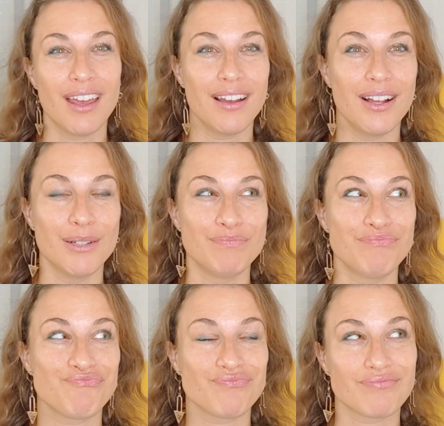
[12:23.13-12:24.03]

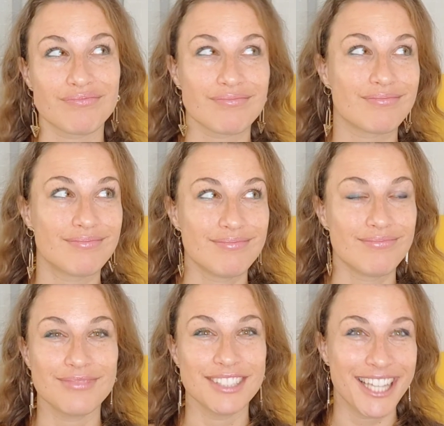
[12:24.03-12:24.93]

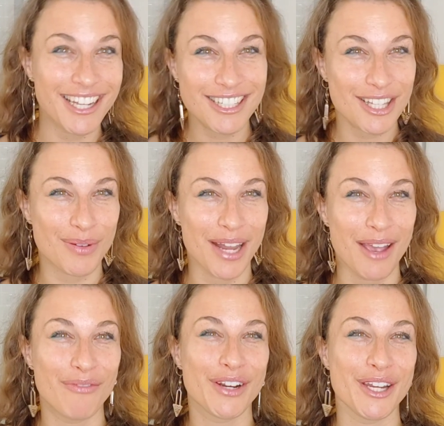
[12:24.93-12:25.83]
Yeah, that's what I
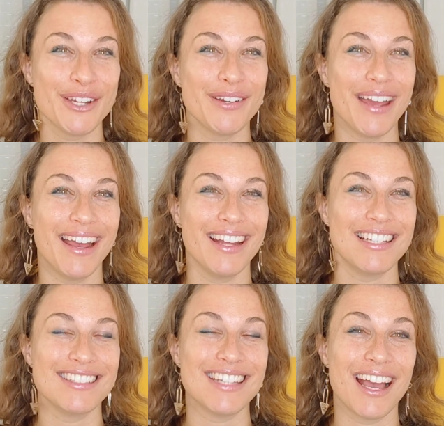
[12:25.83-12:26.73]
have for you,
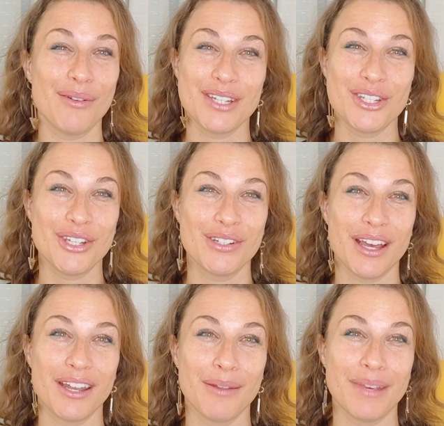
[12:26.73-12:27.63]
and I wish you
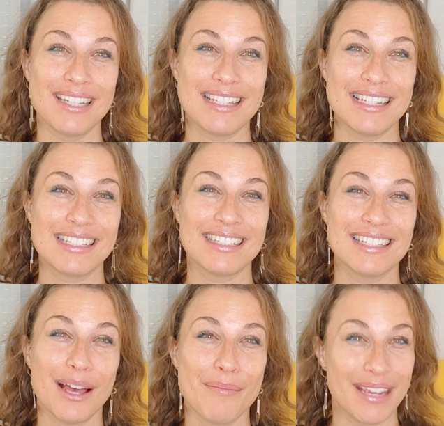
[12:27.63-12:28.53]
an amazing,
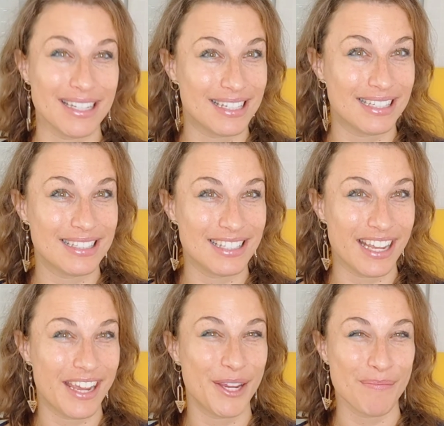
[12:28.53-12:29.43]
amazing
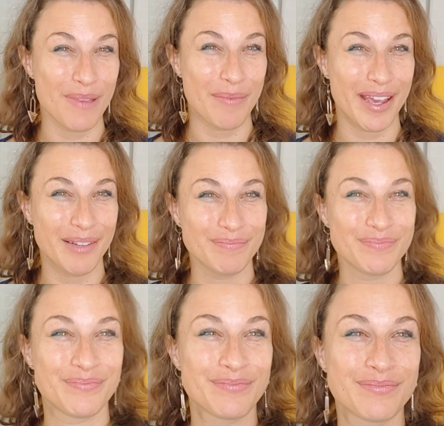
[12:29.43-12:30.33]
day. Bye bye.